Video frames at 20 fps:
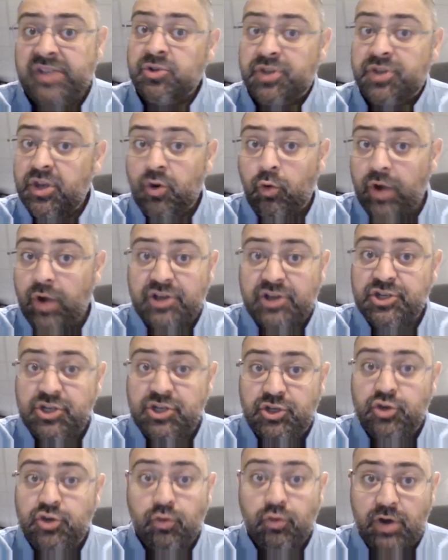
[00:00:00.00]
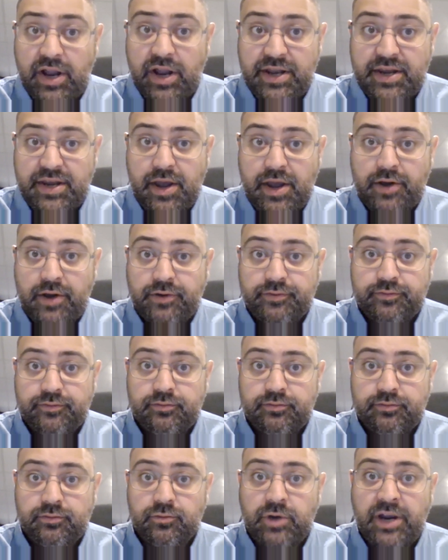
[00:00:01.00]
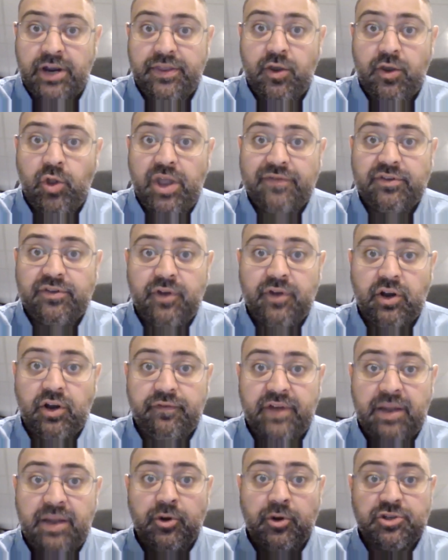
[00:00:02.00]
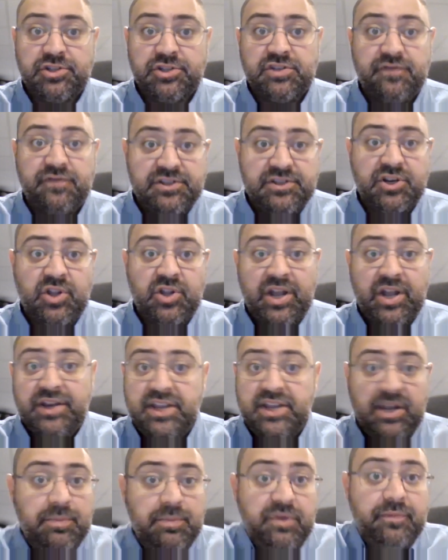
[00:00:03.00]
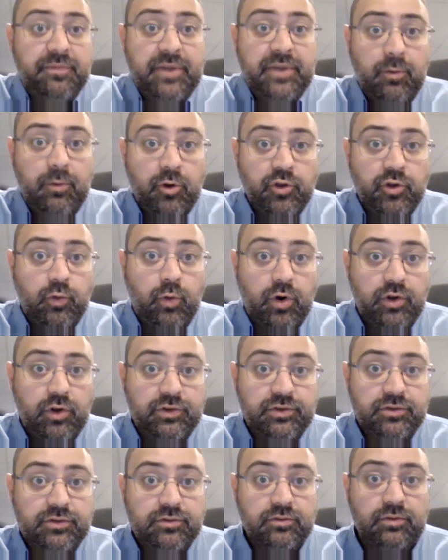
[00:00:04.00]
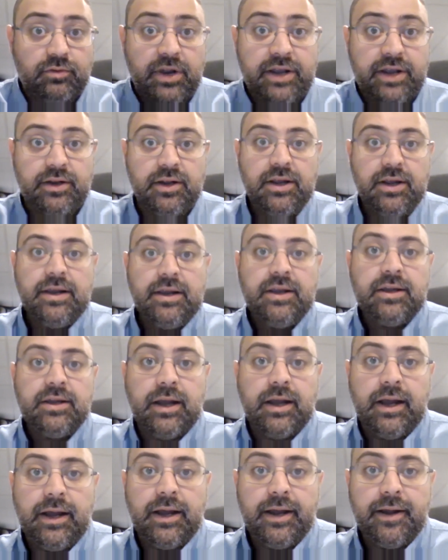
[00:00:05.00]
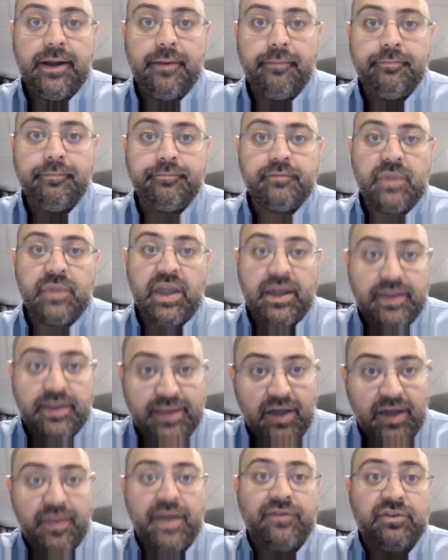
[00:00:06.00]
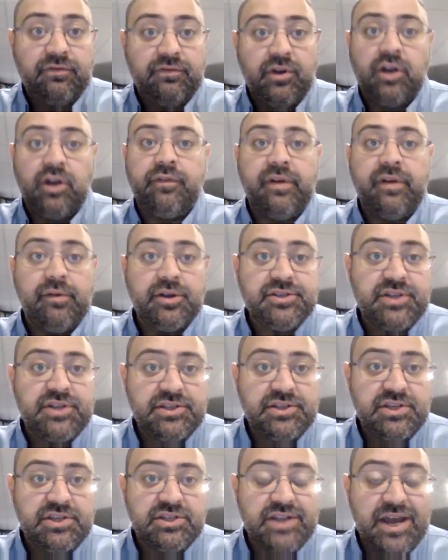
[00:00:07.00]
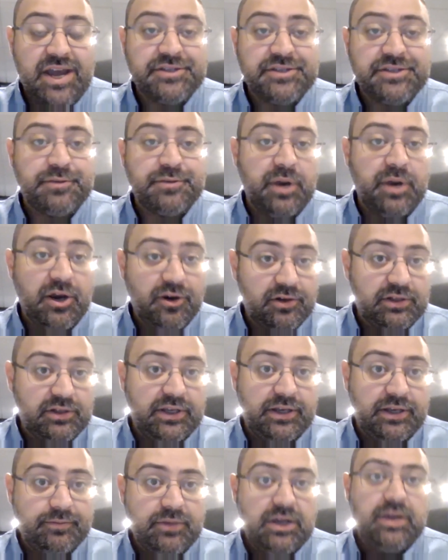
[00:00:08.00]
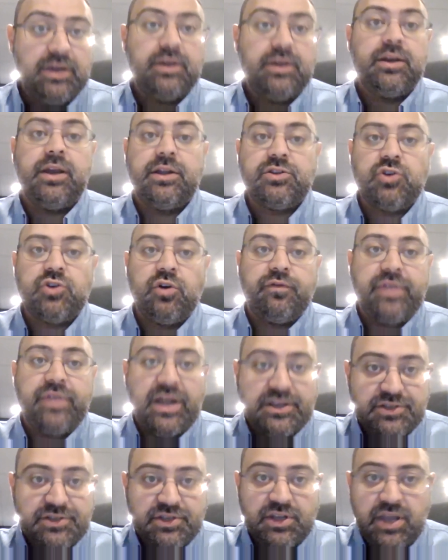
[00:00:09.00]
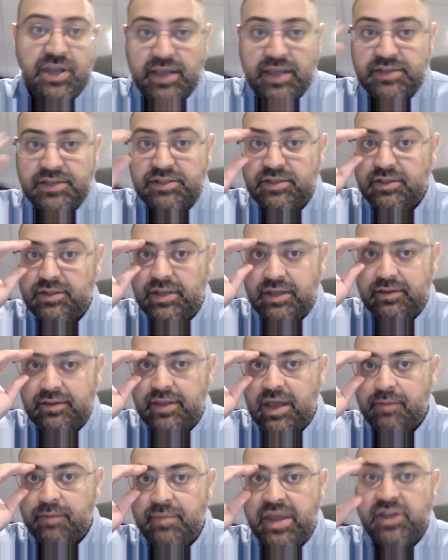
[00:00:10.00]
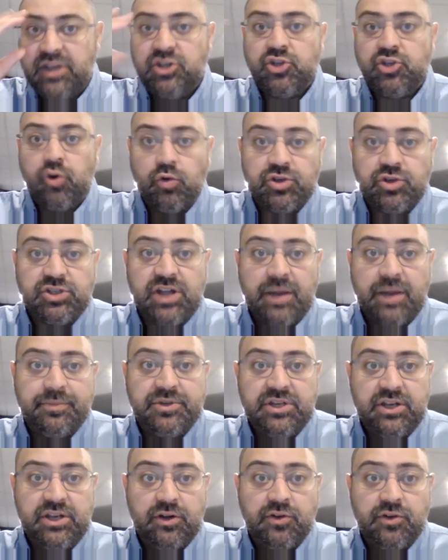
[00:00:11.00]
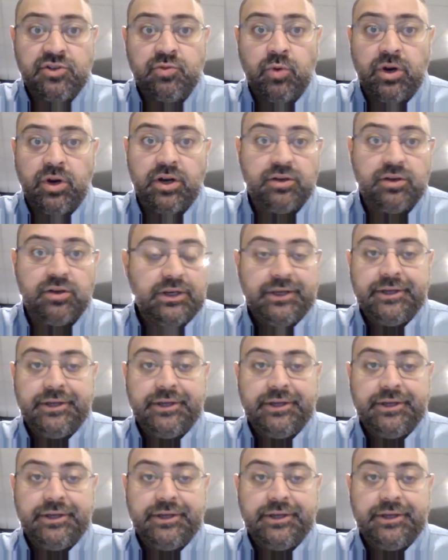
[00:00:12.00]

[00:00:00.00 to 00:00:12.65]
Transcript: which they don't actually do right now, right? They only have to verify a person's physical ID. It can be from anywhere in the world, right? And now they have to verify residency status apparently. And so if that's the case, then that may show stop deals where,